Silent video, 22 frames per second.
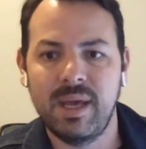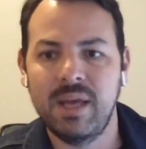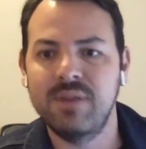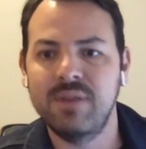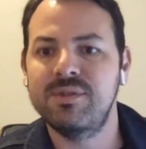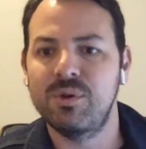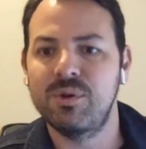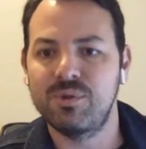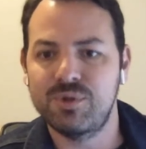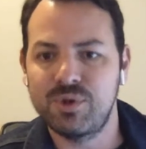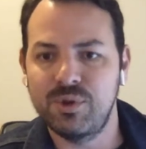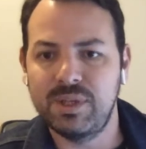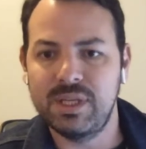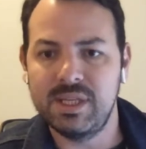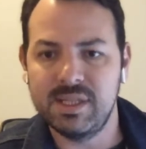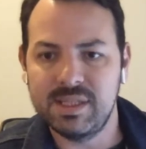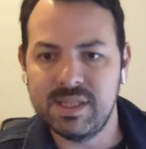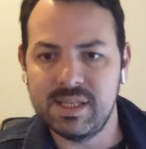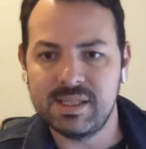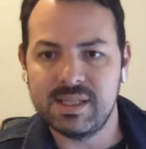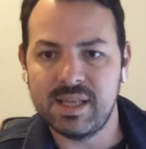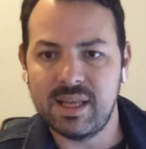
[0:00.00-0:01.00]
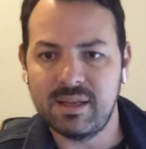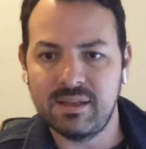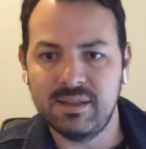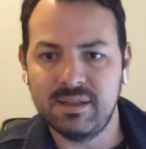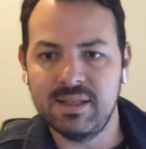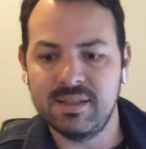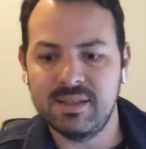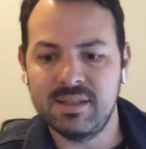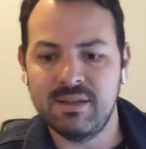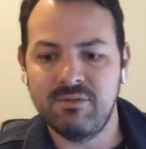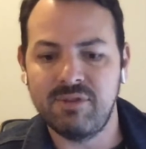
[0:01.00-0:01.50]
and social distance at
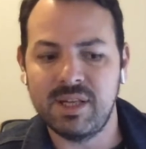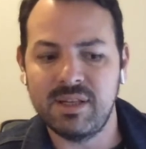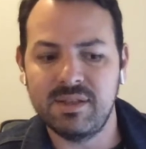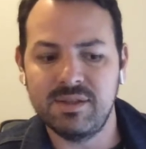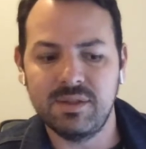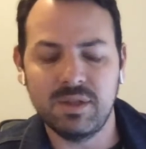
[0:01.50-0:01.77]
these events.